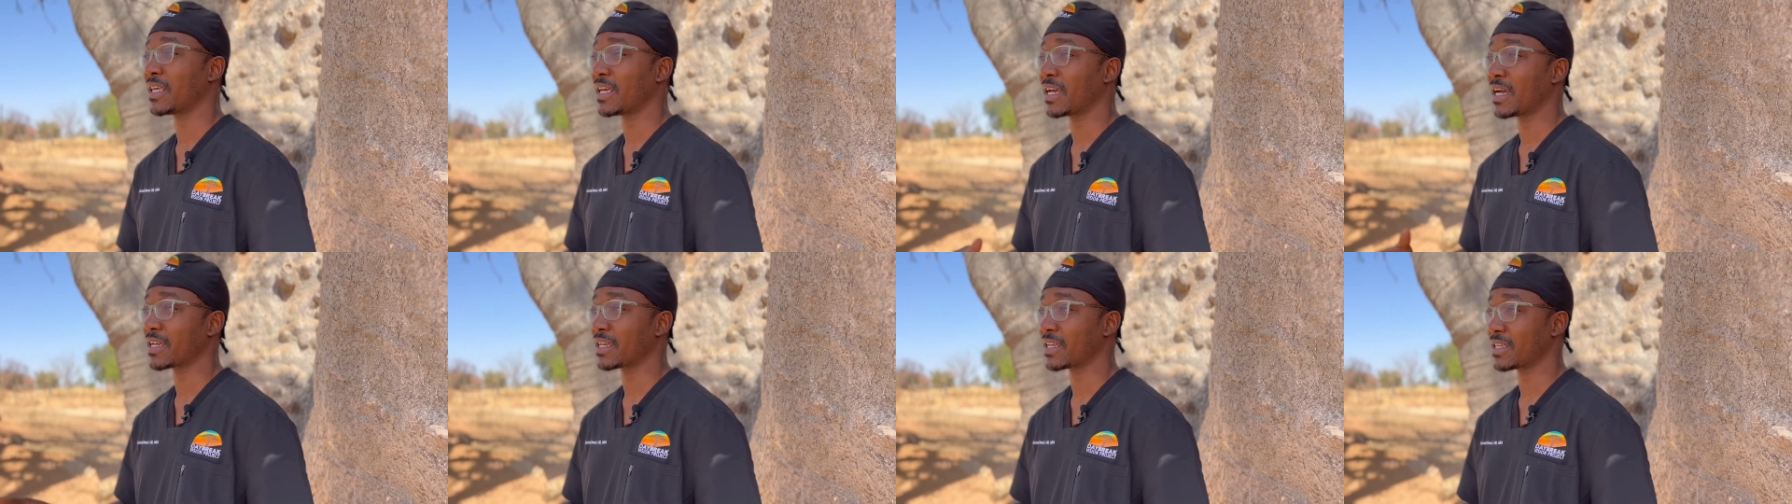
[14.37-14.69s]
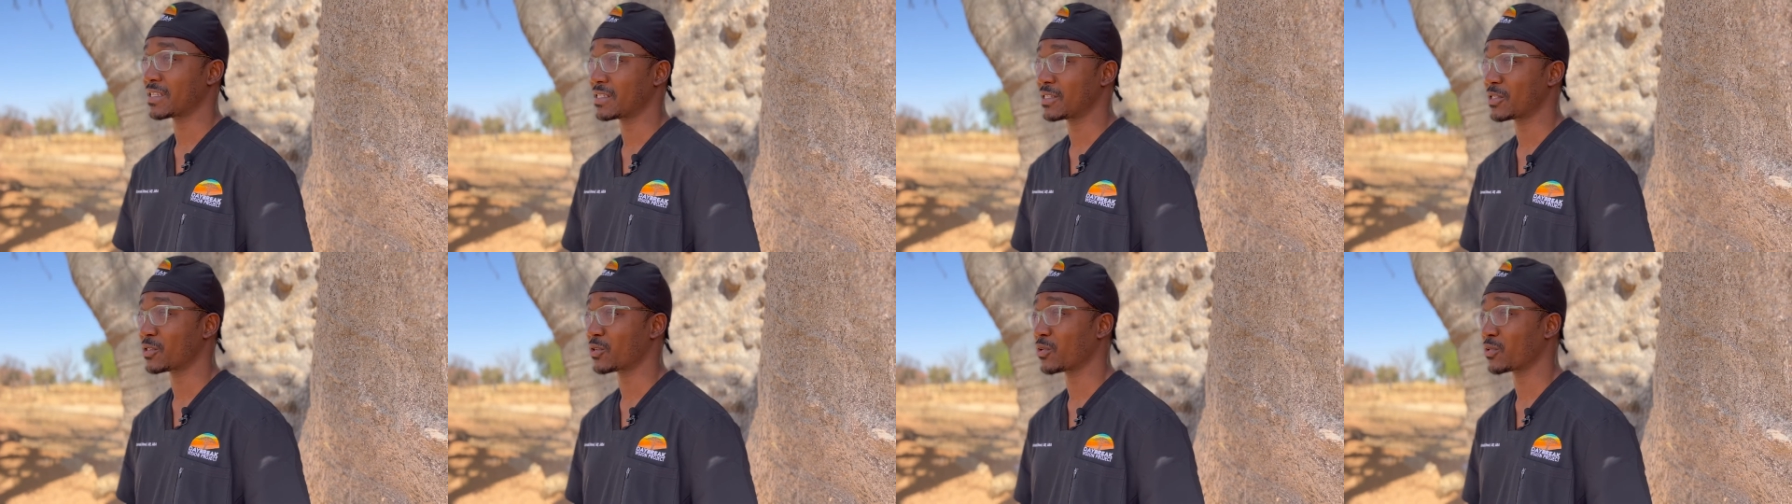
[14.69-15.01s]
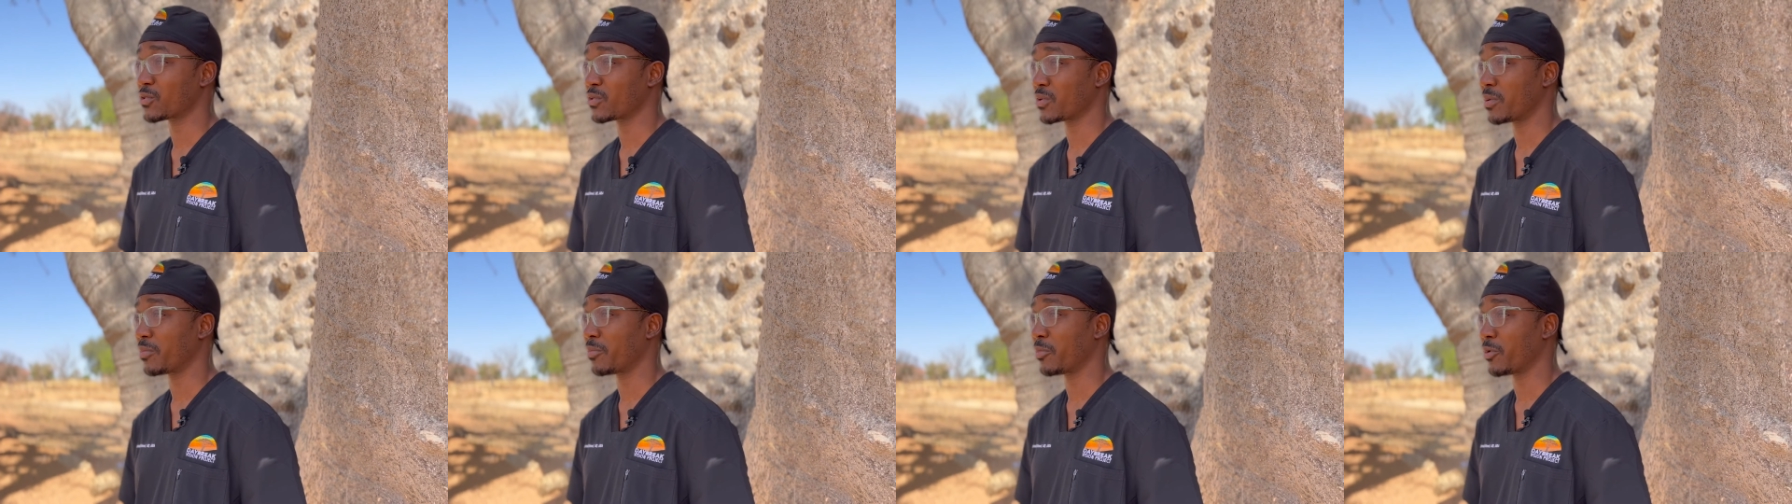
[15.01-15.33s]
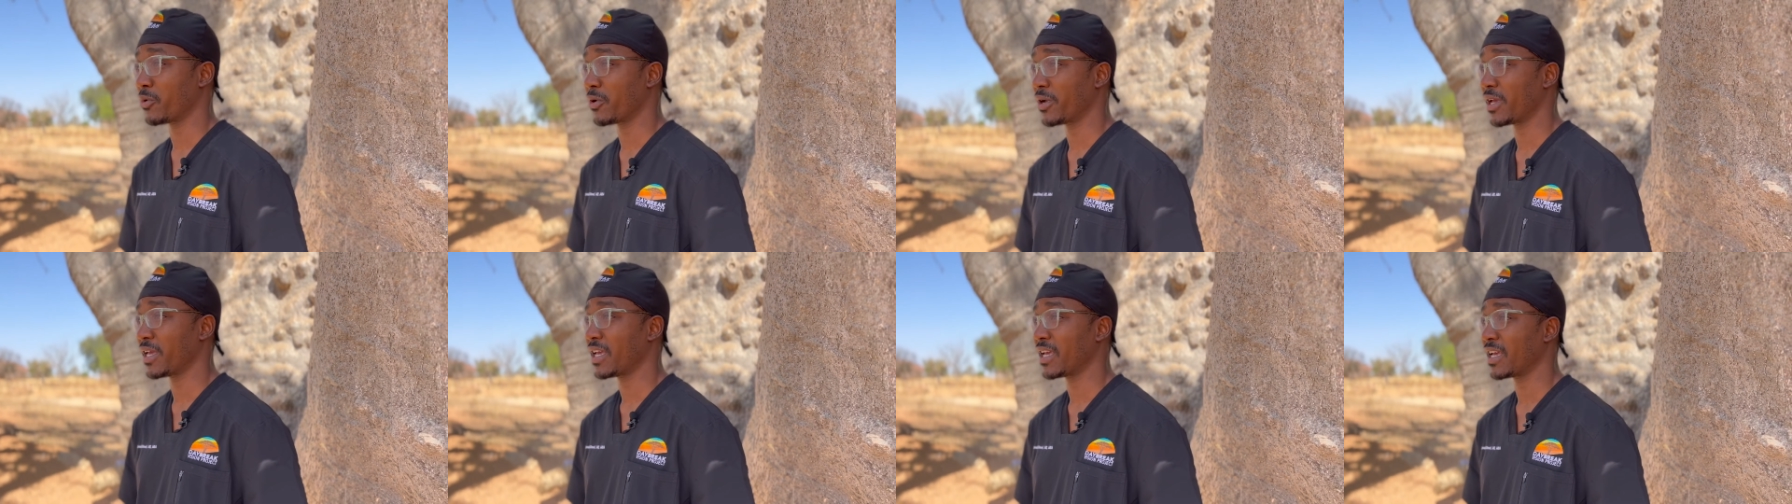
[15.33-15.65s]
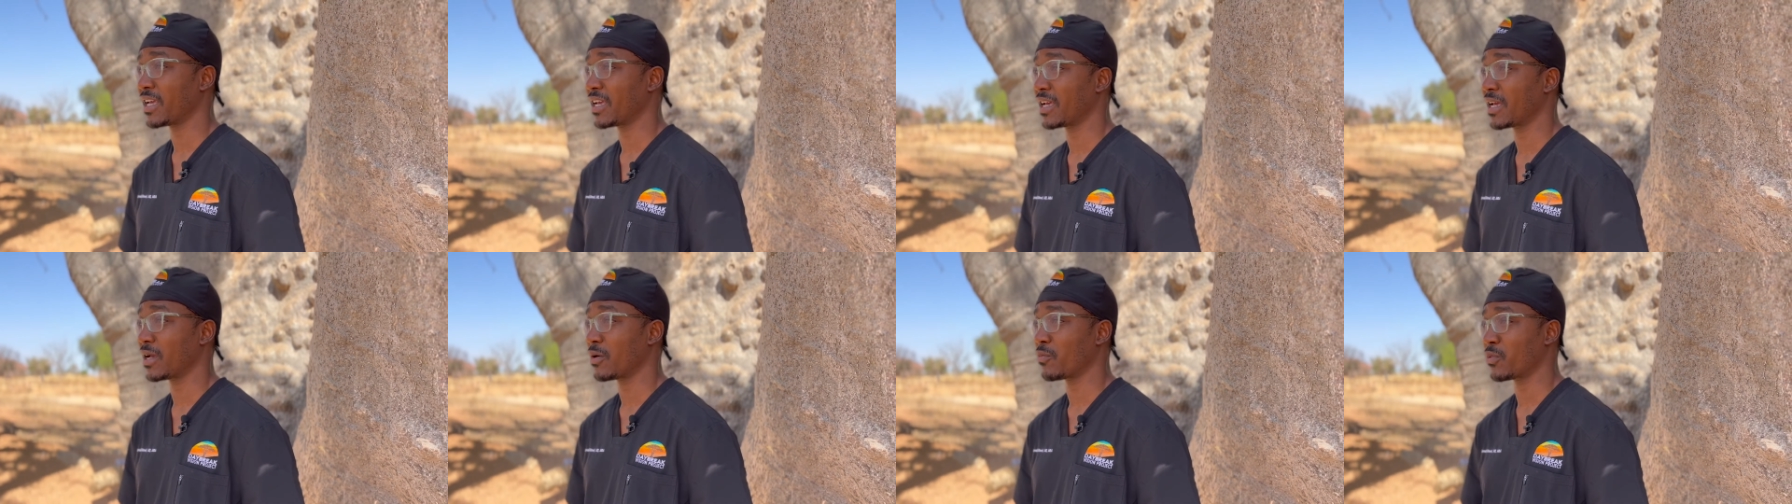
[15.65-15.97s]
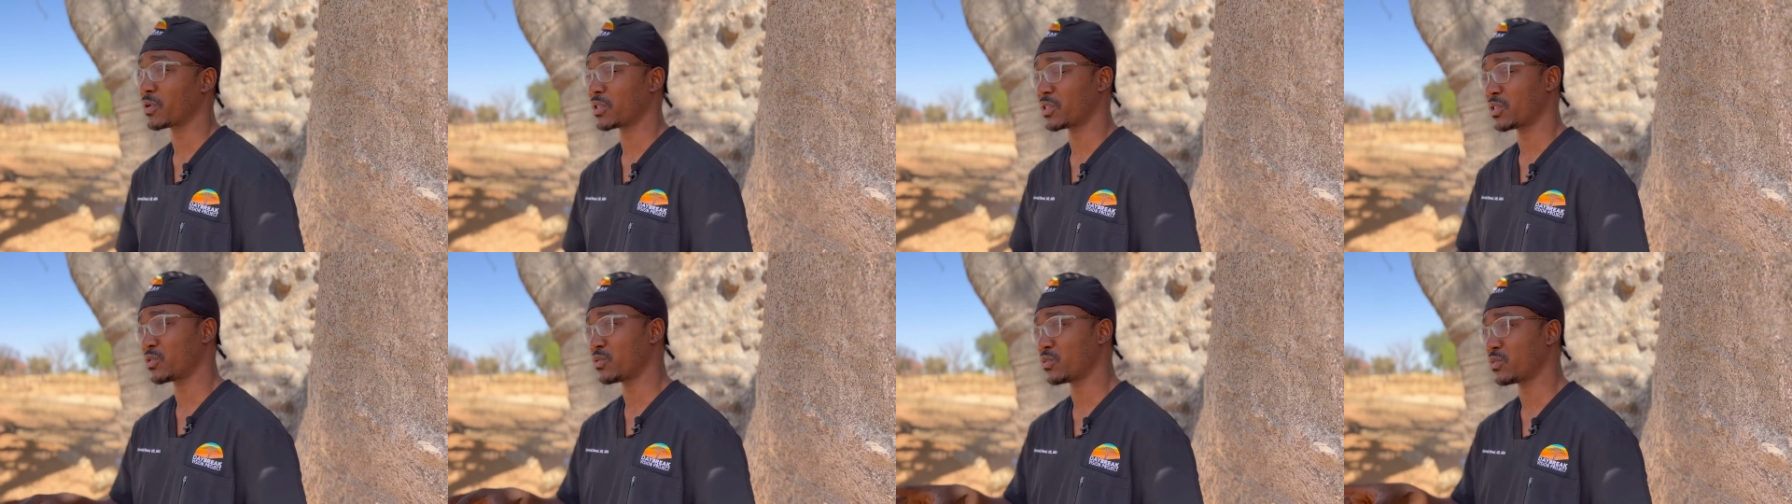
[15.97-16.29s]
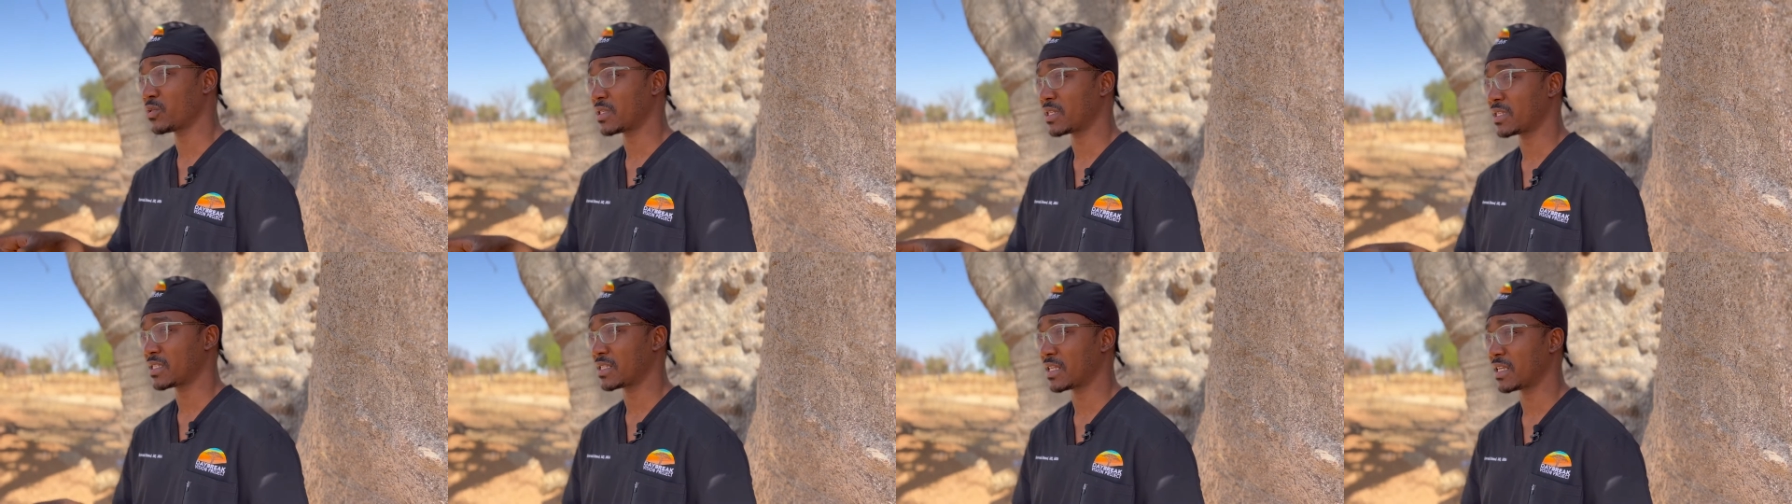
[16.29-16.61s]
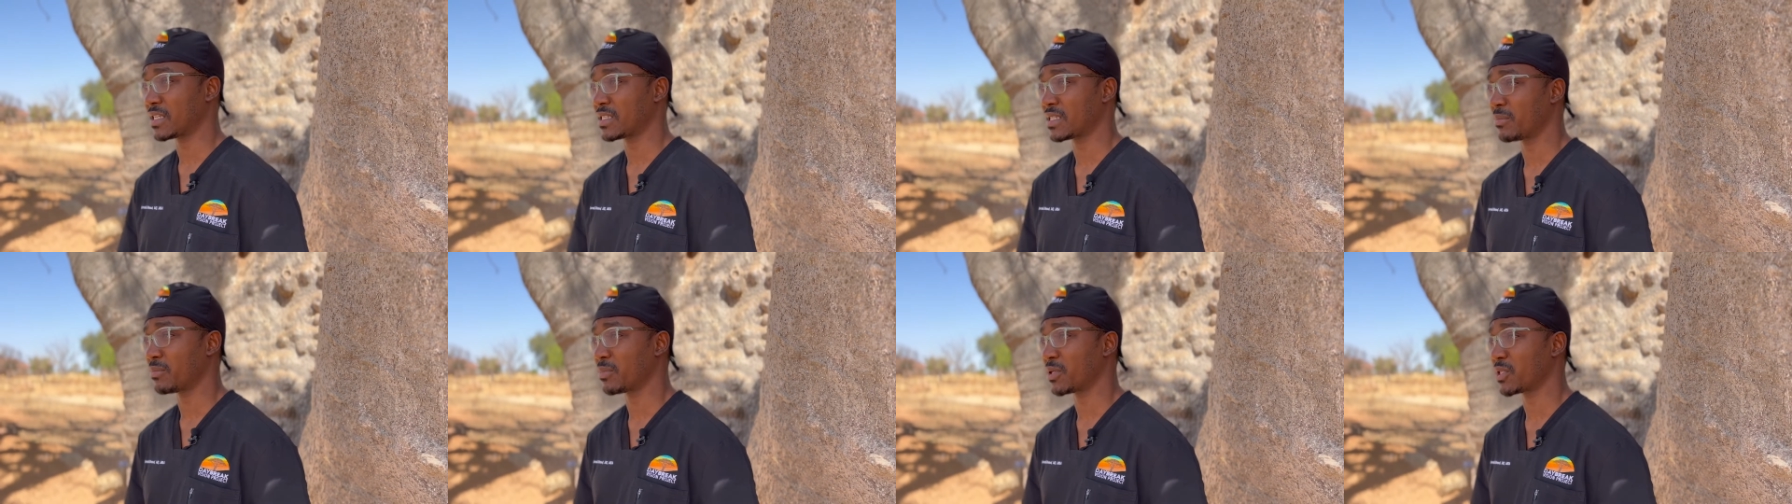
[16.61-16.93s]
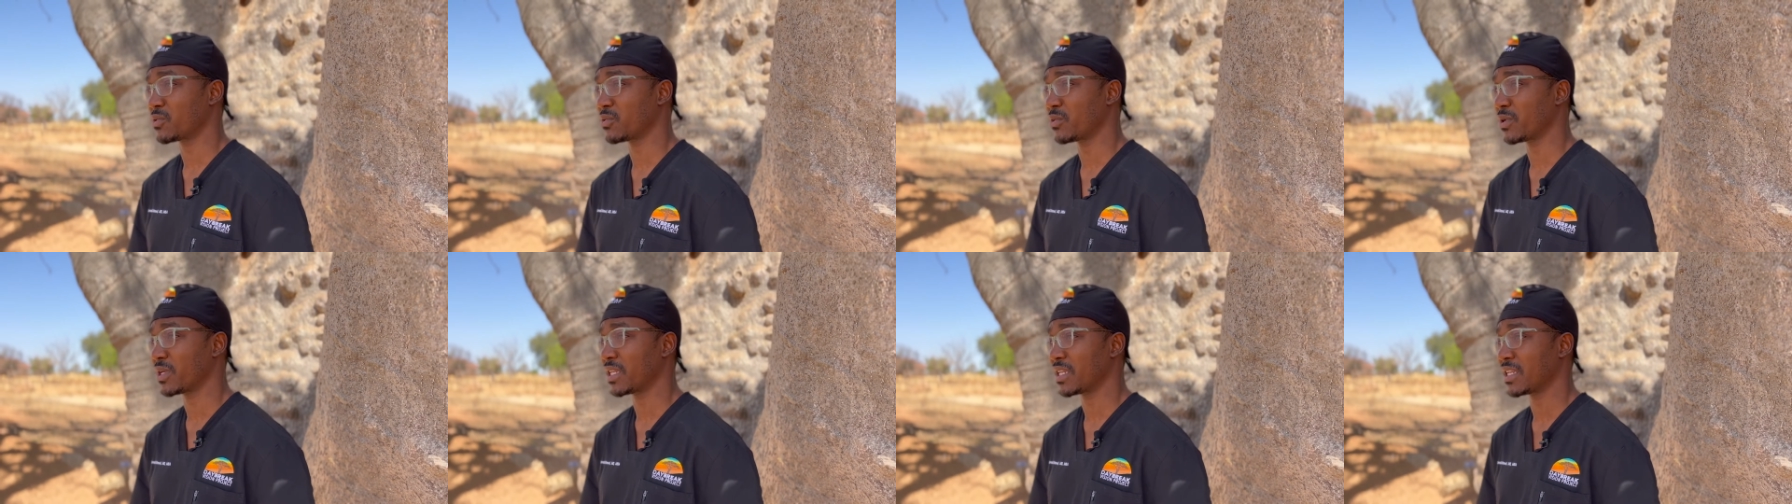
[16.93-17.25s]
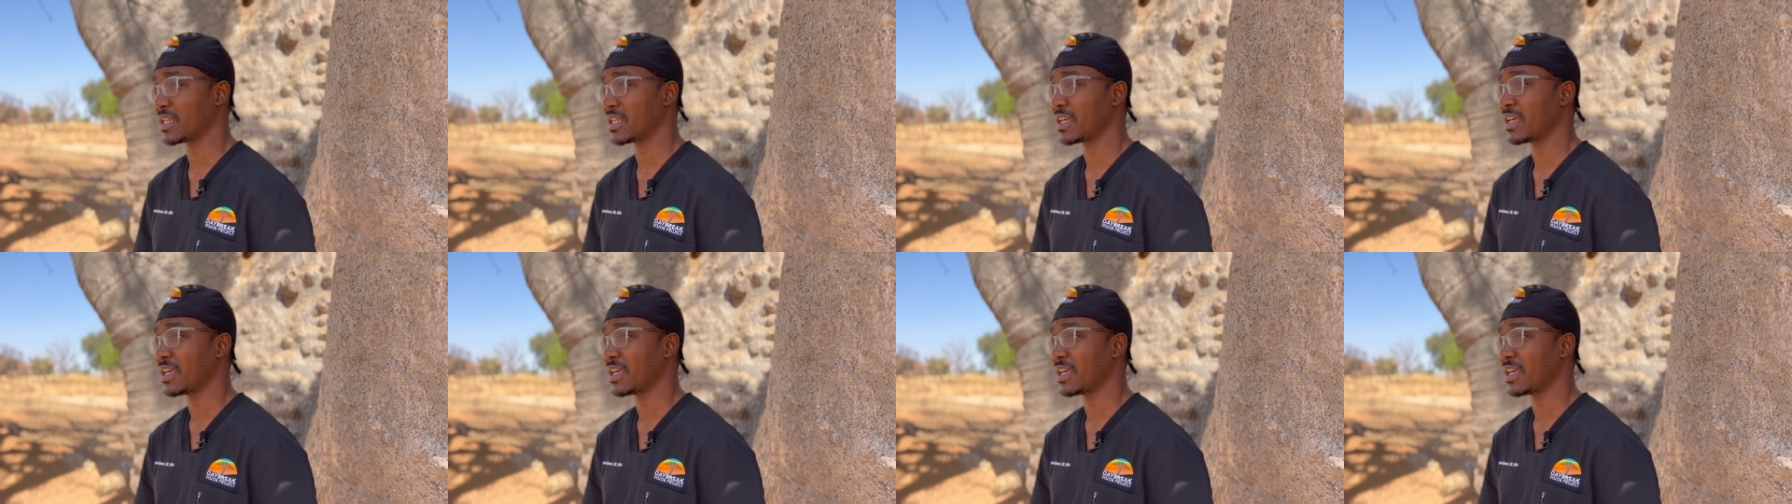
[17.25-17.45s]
youngest is also a boy with 2 sisters in between.